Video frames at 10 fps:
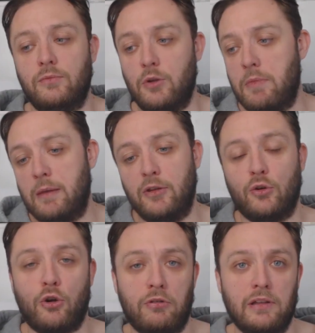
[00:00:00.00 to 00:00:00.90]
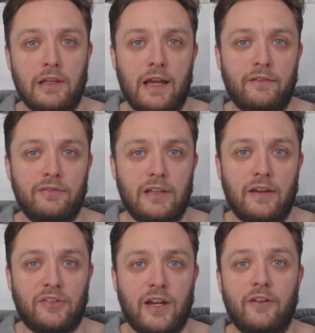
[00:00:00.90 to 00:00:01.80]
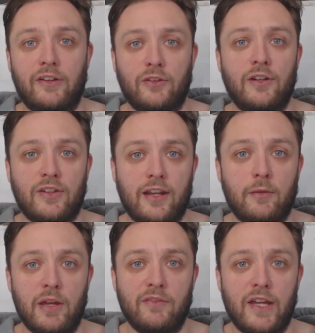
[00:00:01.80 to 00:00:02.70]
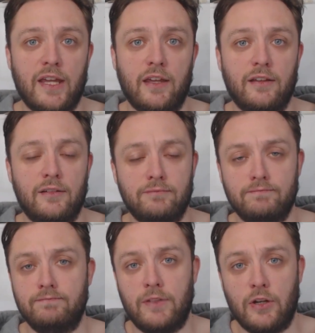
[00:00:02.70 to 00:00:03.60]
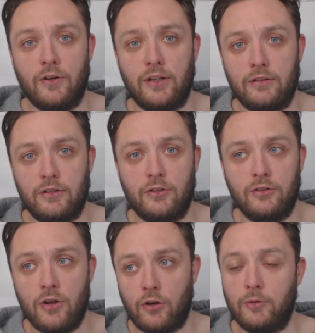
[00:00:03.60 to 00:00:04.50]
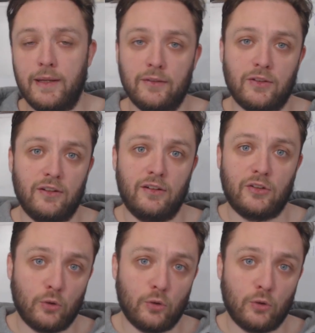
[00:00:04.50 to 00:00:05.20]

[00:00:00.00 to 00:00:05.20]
maybe your current lifestyle is going to take a bit of a hit. You know, you're not going to be able to